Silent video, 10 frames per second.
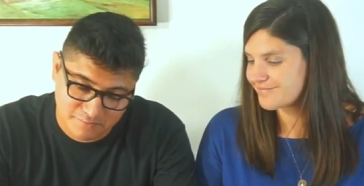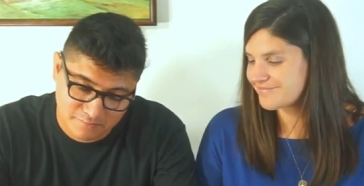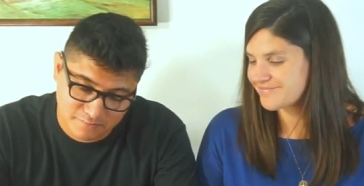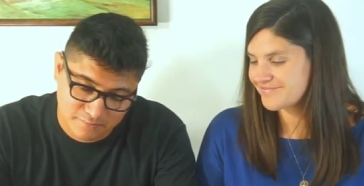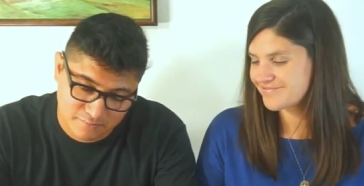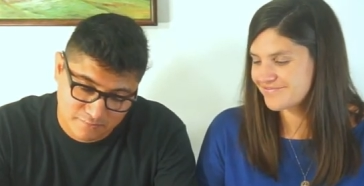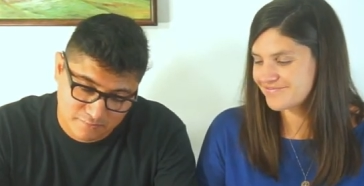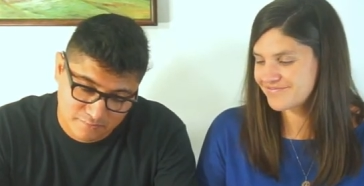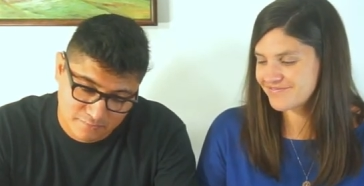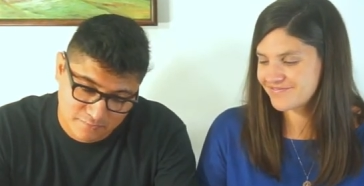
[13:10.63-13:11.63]

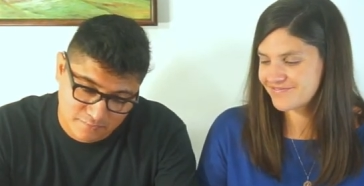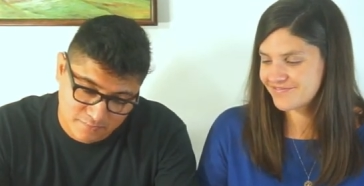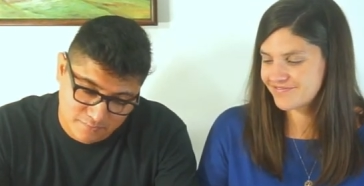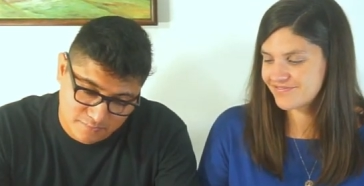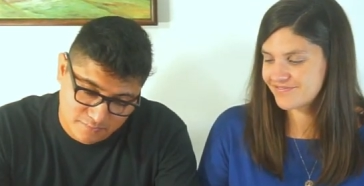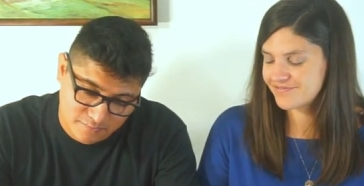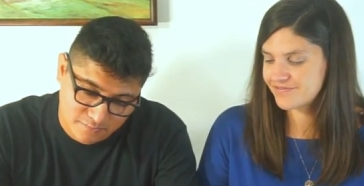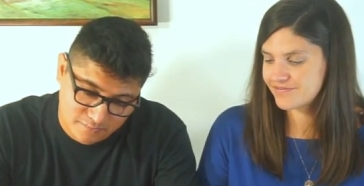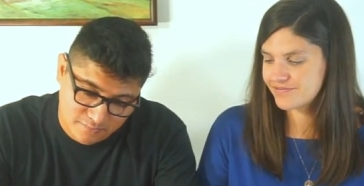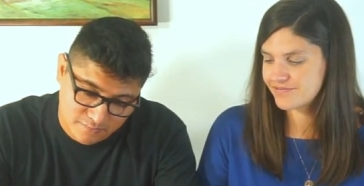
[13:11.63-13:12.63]

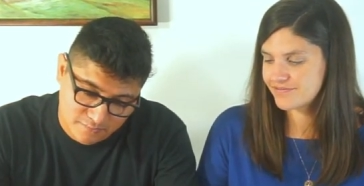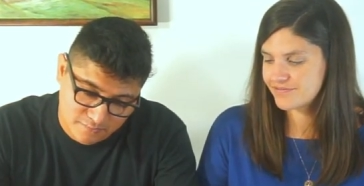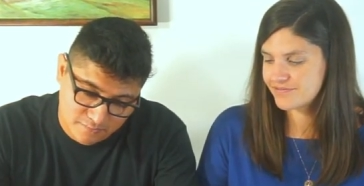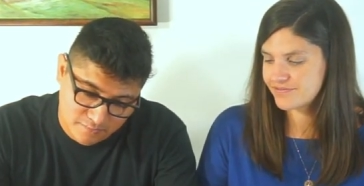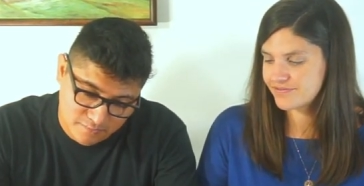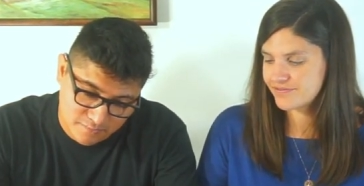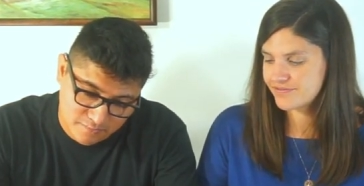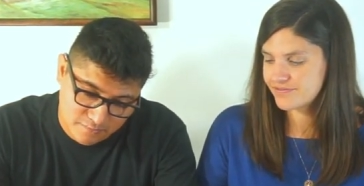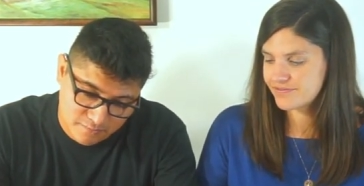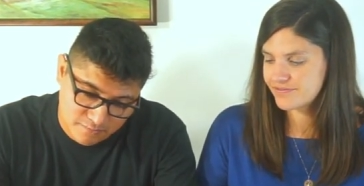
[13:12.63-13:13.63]

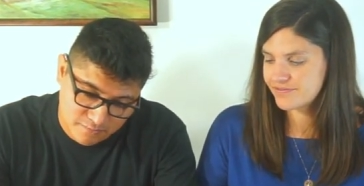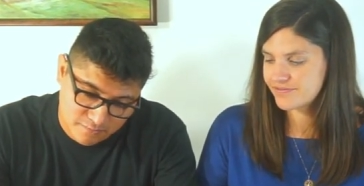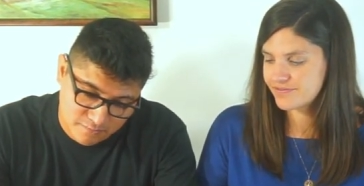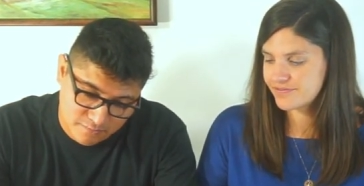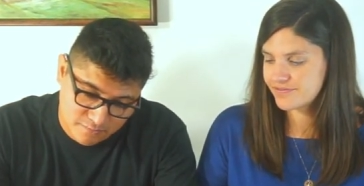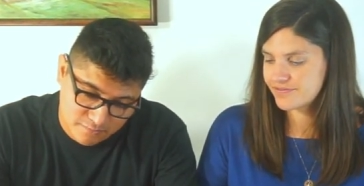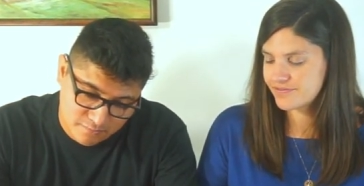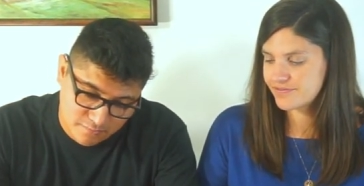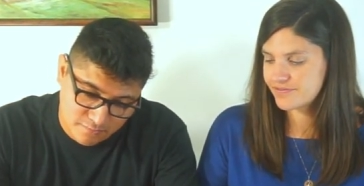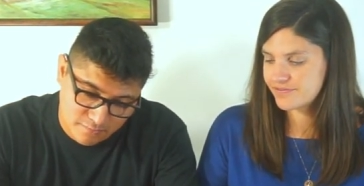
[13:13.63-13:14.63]

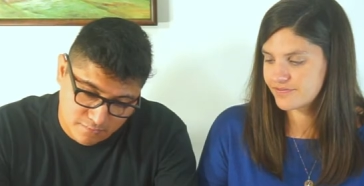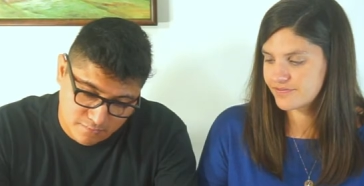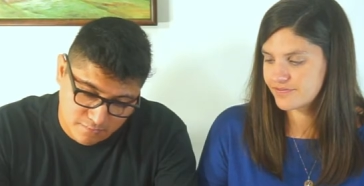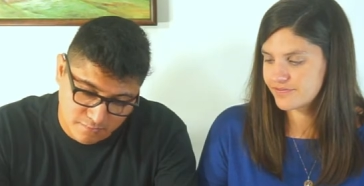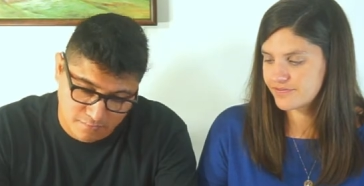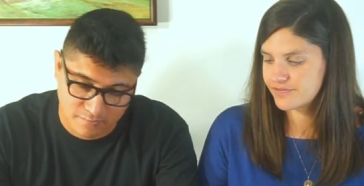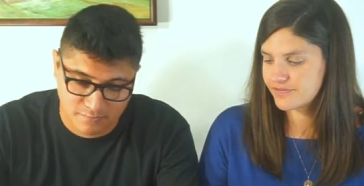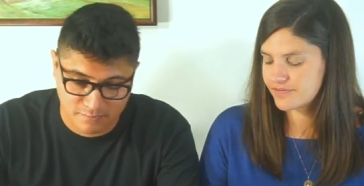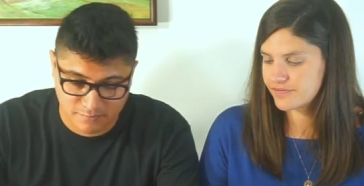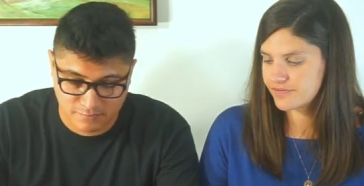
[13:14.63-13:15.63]

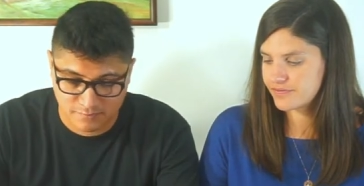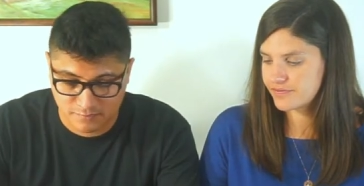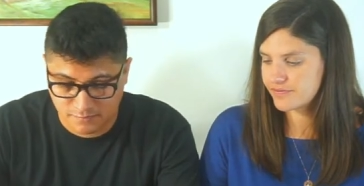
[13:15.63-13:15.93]
[no speech]